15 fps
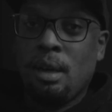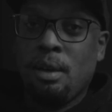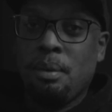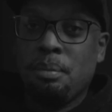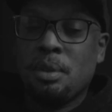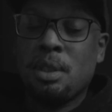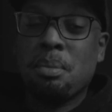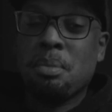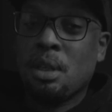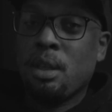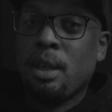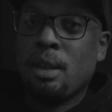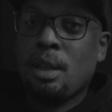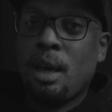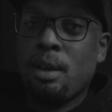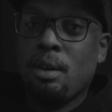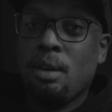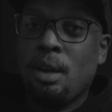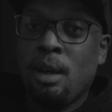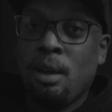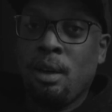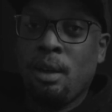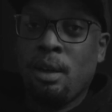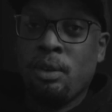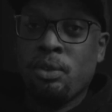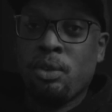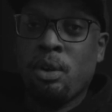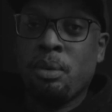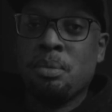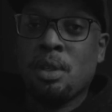something like that, in
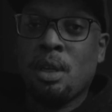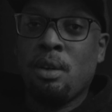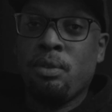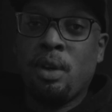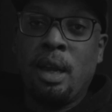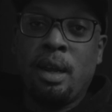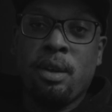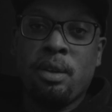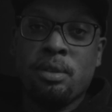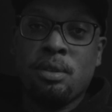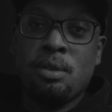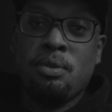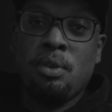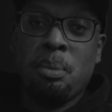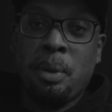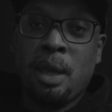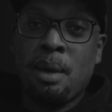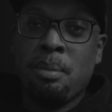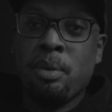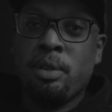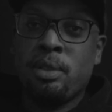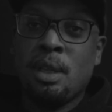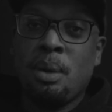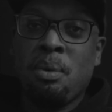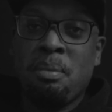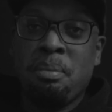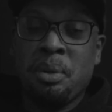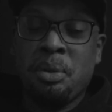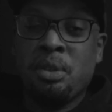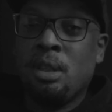terms of Nikon's film cameras that were
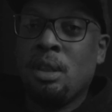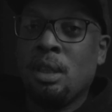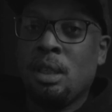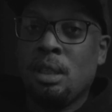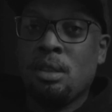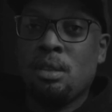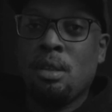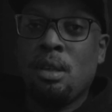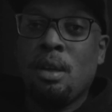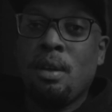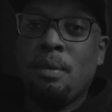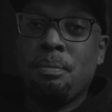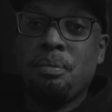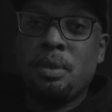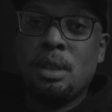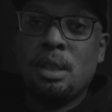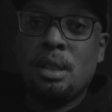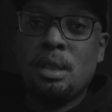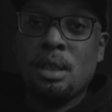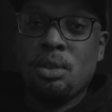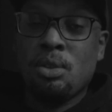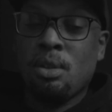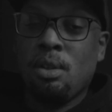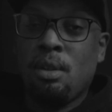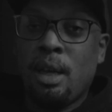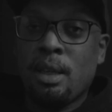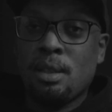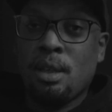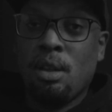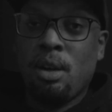built in these digital
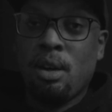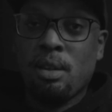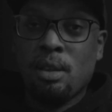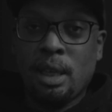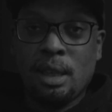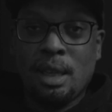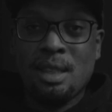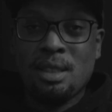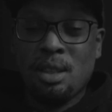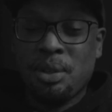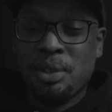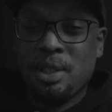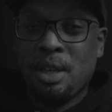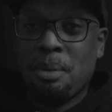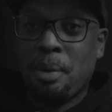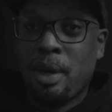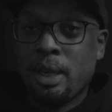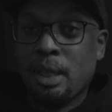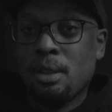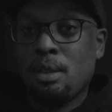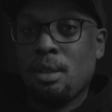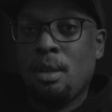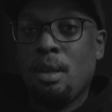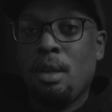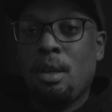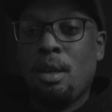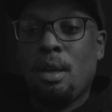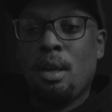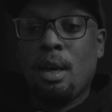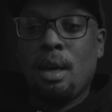SLR, like the SLR style bodies.
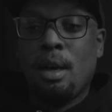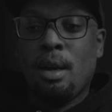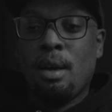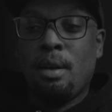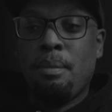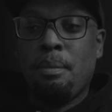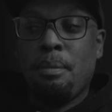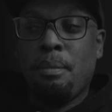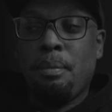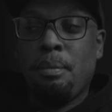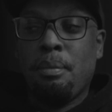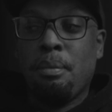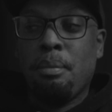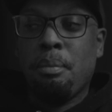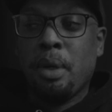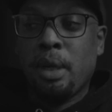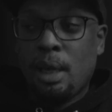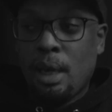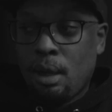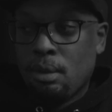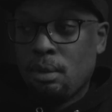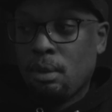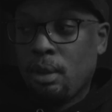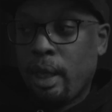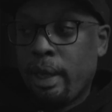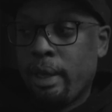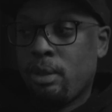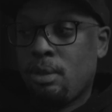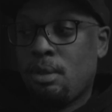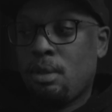But yeah,
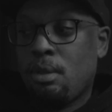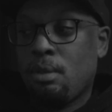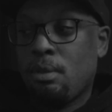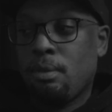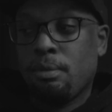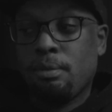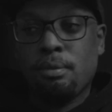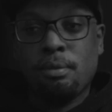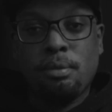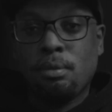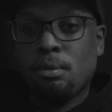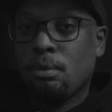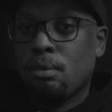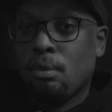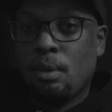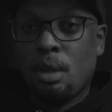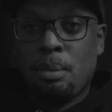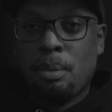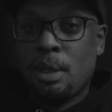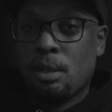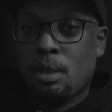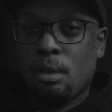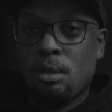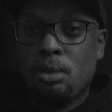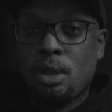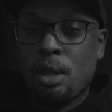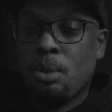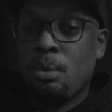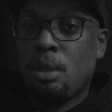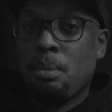it's Amazing,
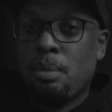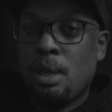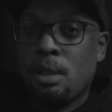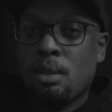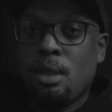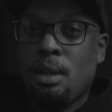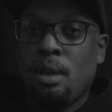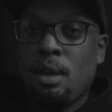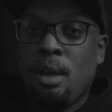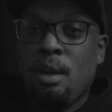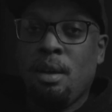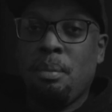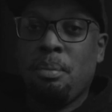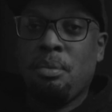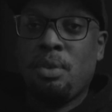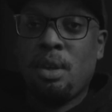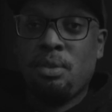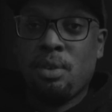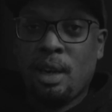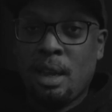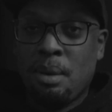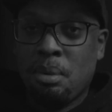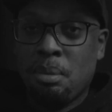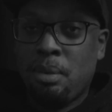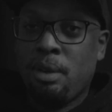genuinely amazing. Favorite camera by